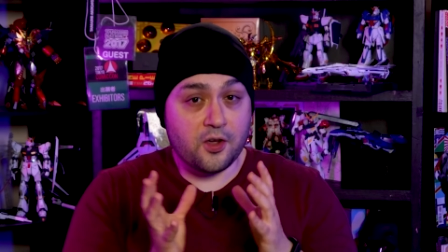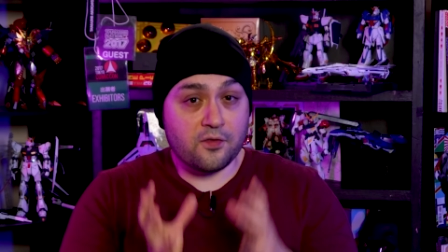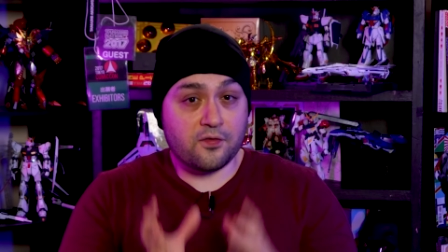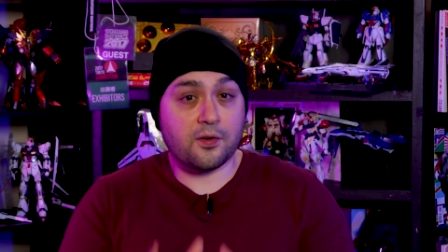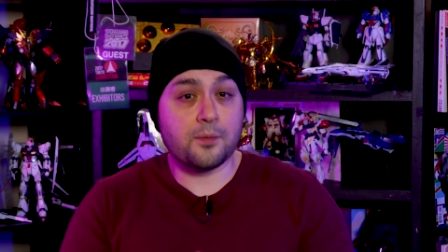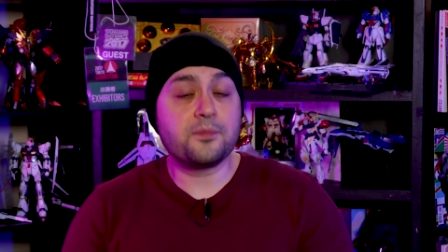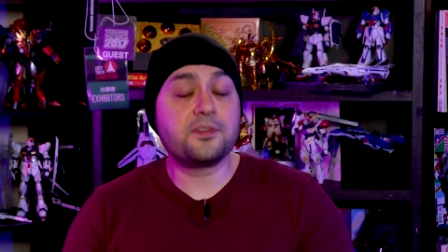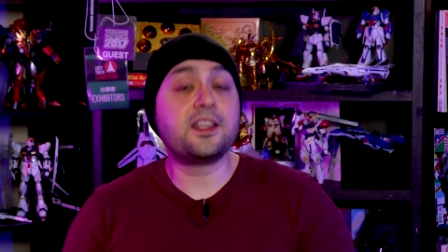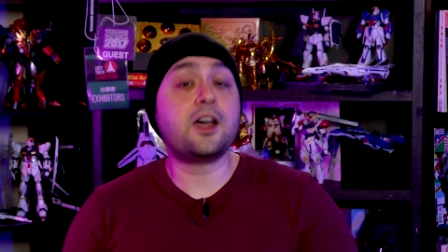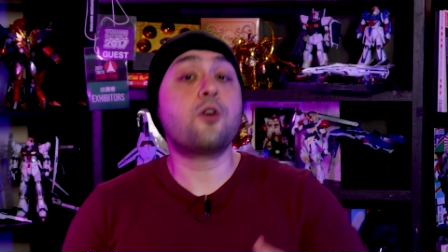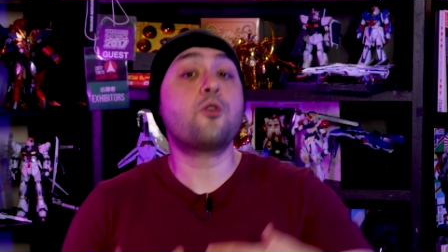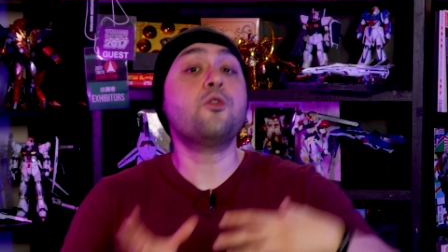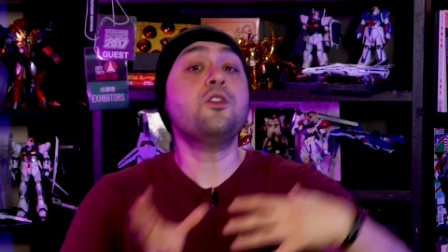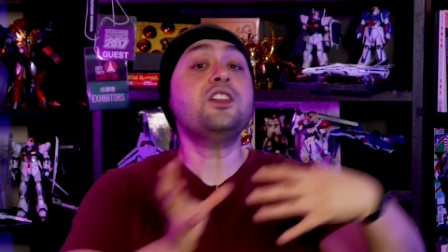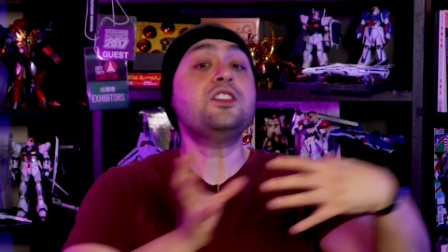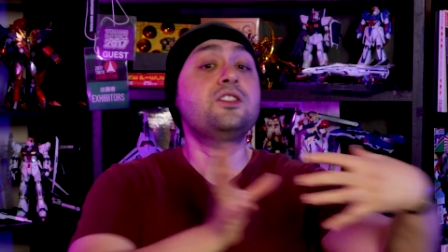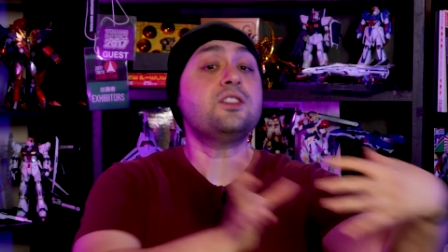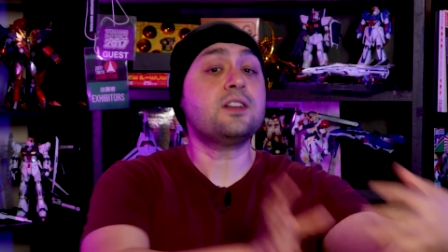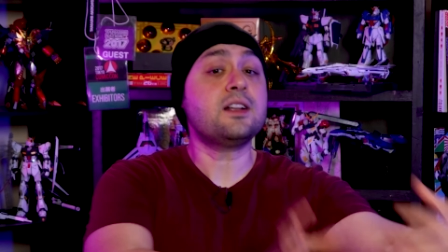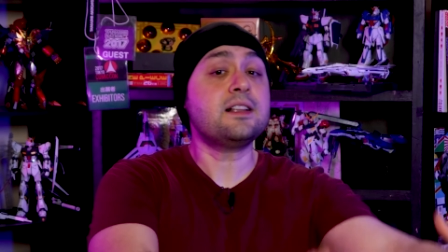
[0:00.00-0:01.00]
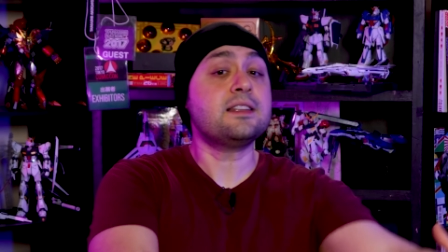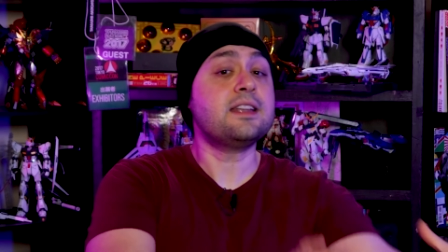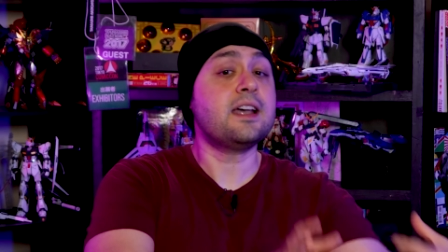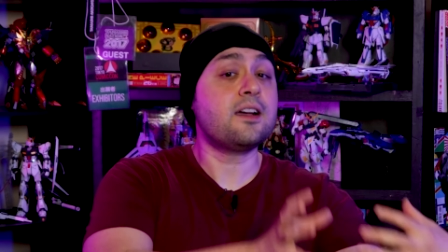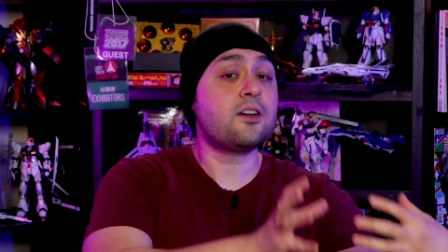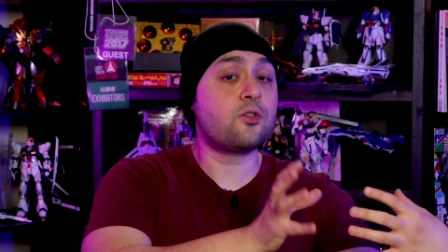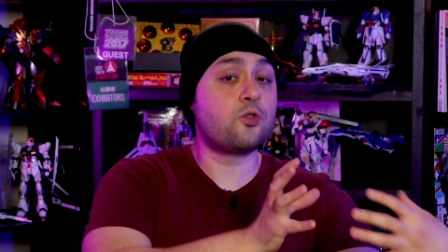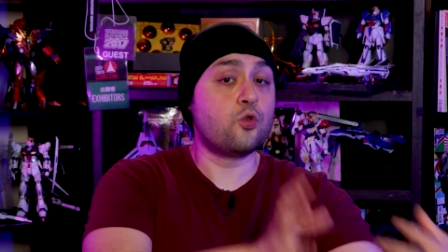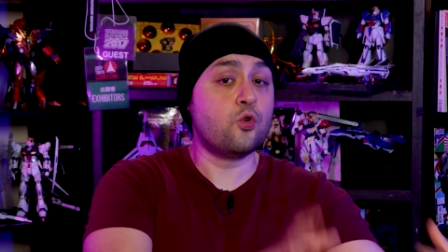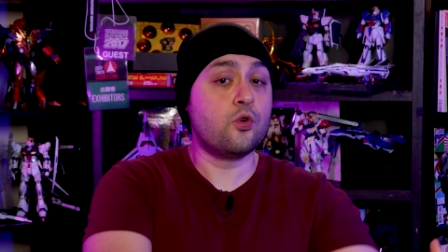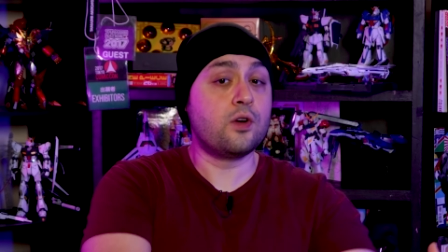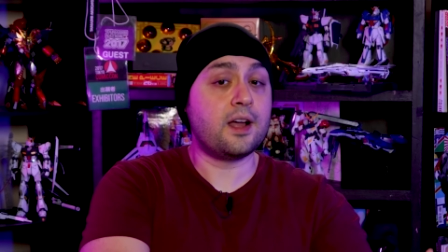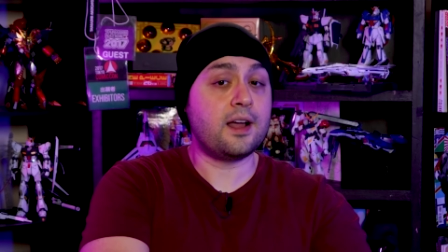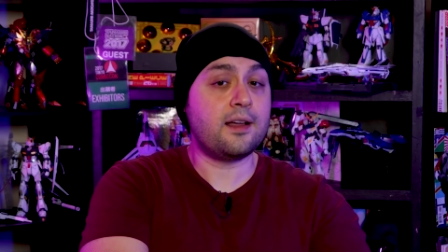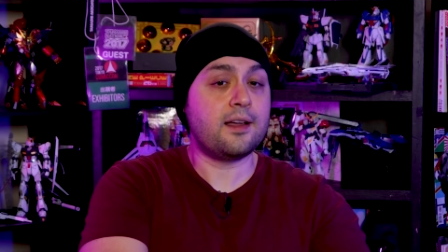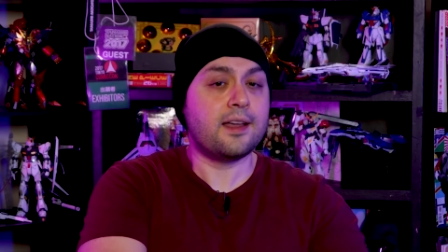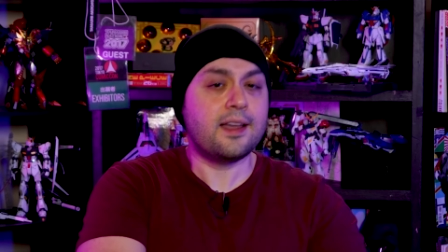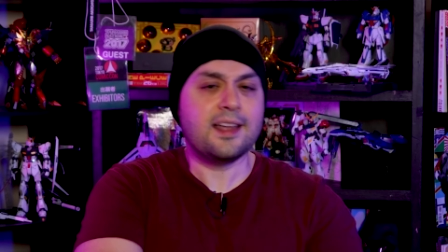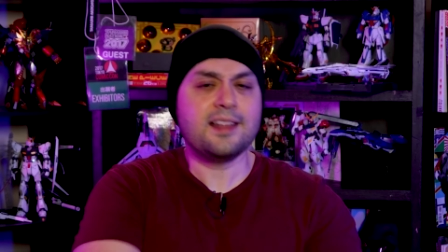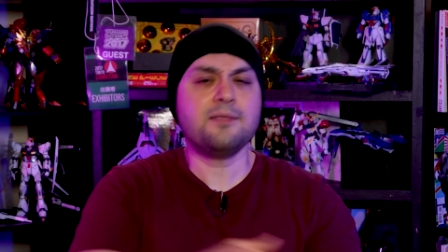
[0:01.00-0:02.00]
from the original
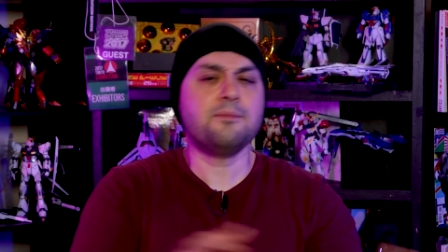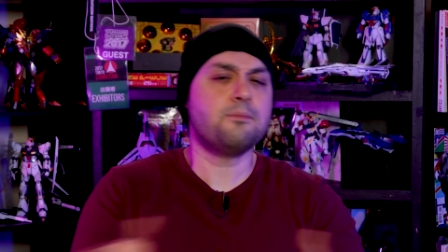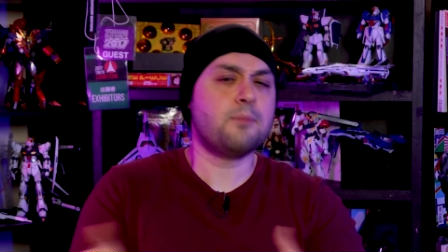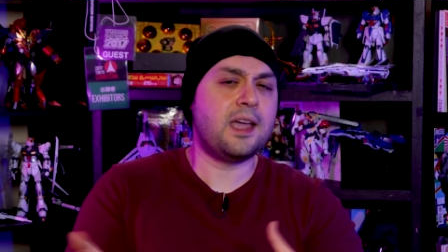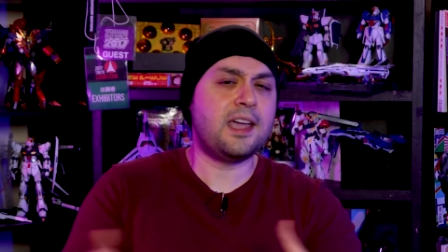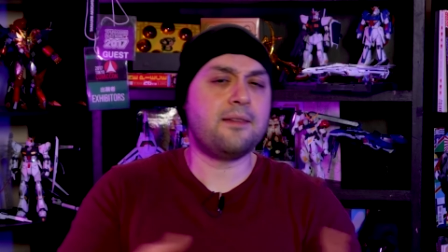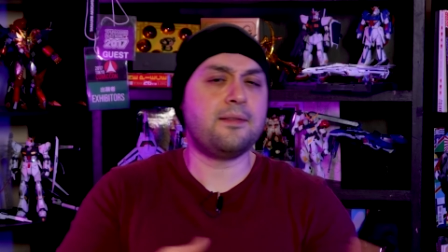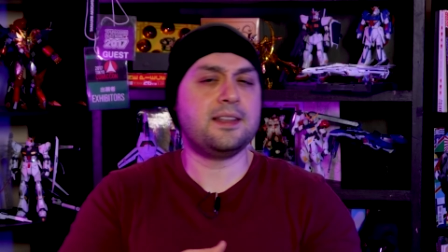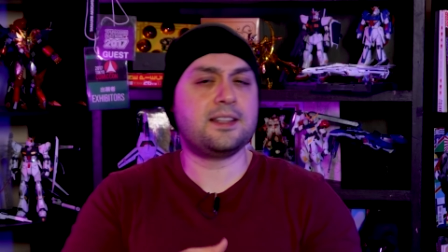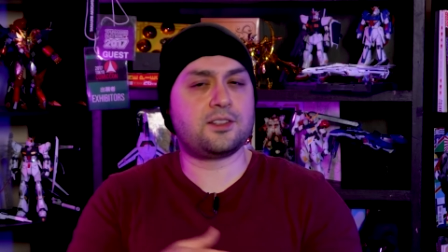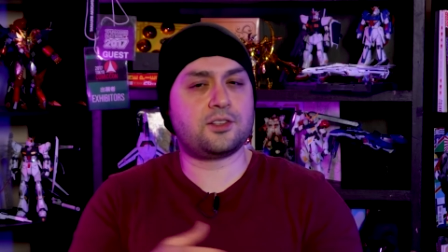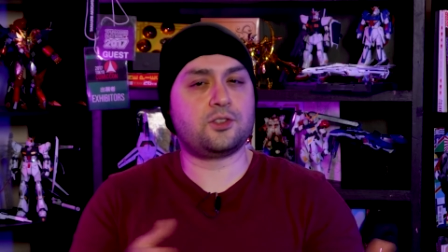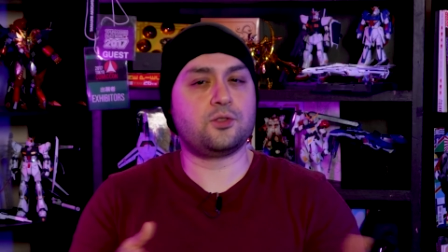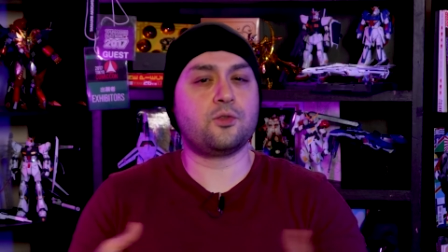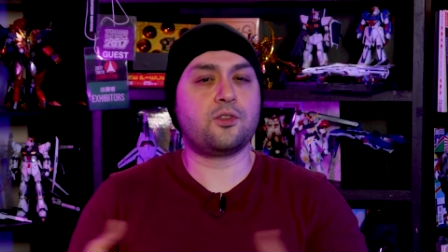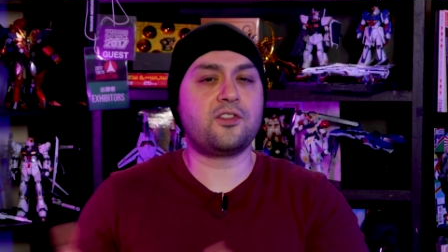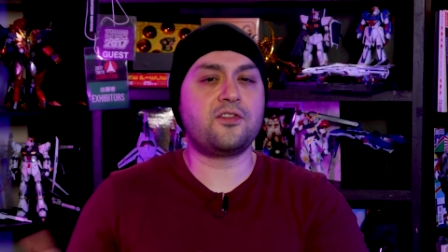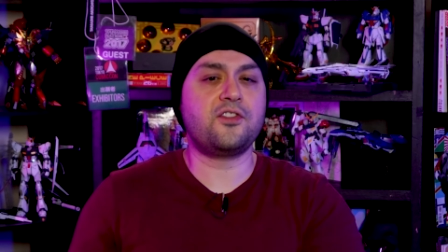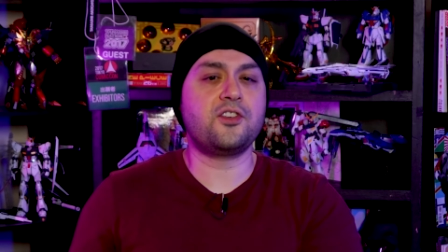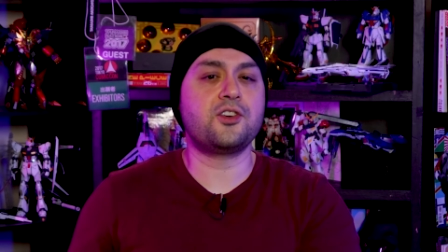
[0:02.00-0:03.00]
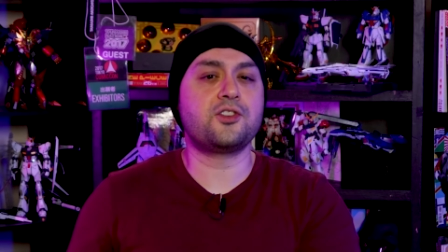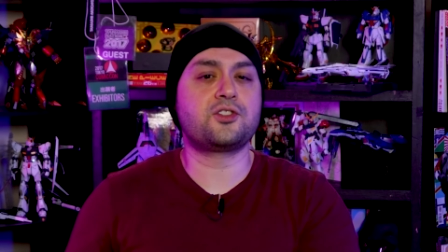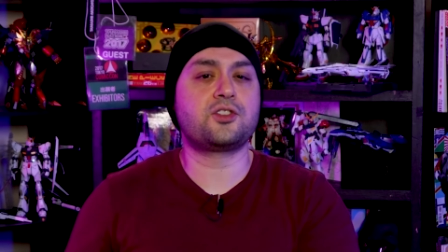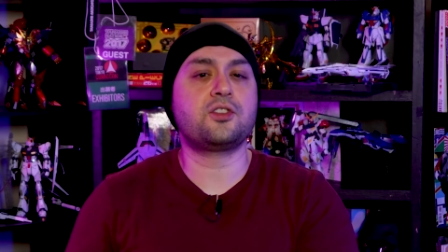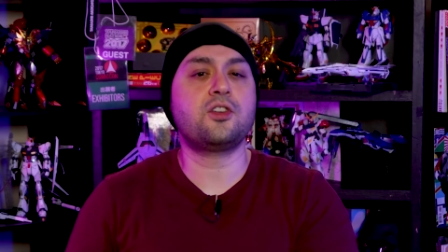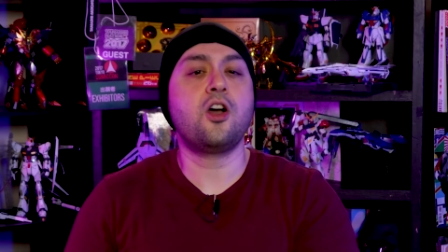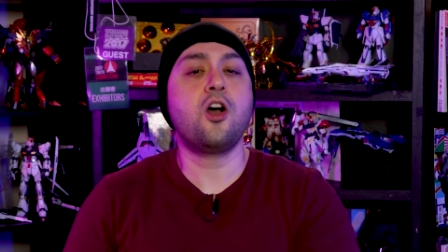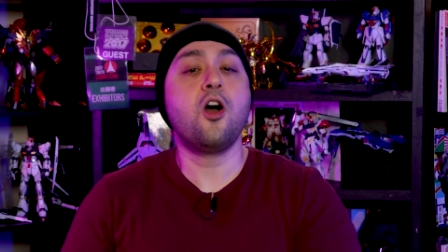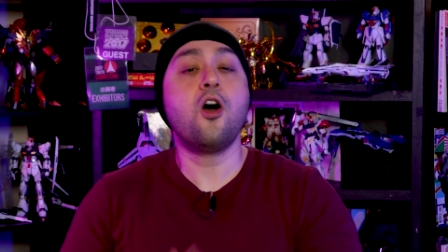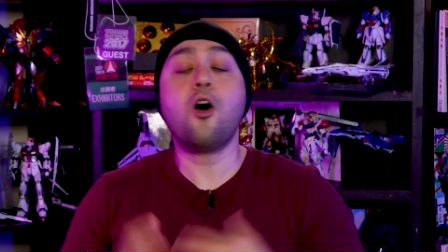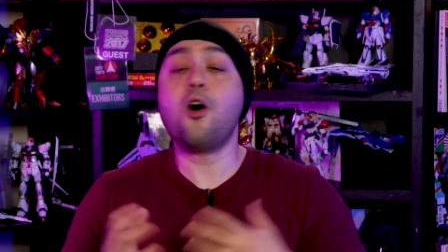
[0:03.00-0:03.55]
Dancouga and maybe its newer version,